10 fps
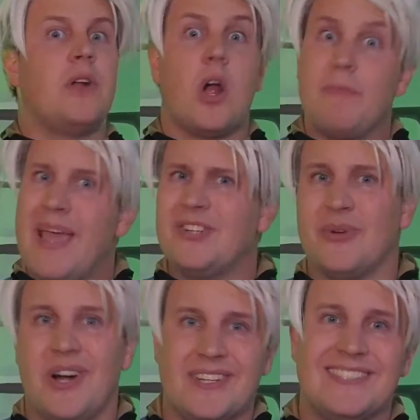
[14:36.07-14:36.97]
our
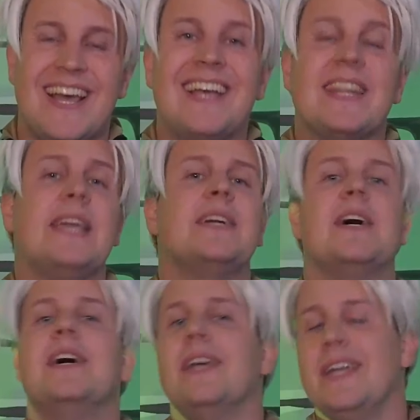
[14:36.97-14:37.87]
Patreon, link
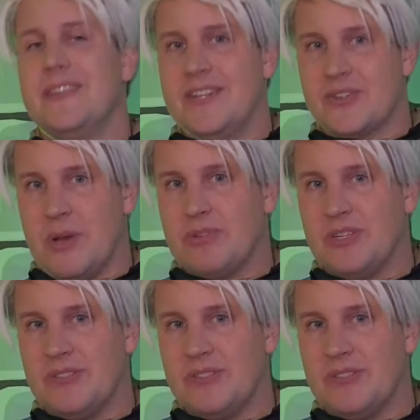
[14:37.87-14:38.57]
in the description.